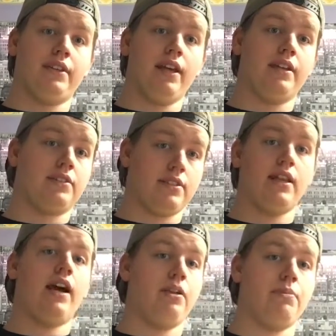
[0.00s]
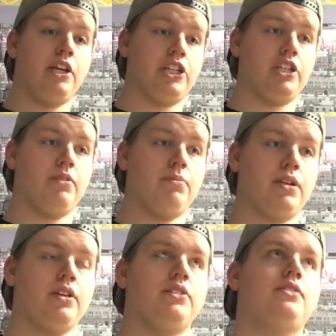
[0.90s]
It's the animation,
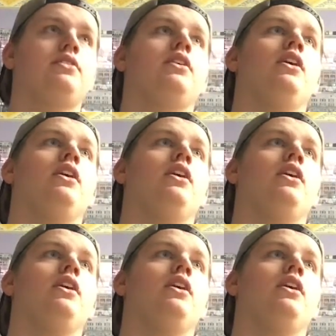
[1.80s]
because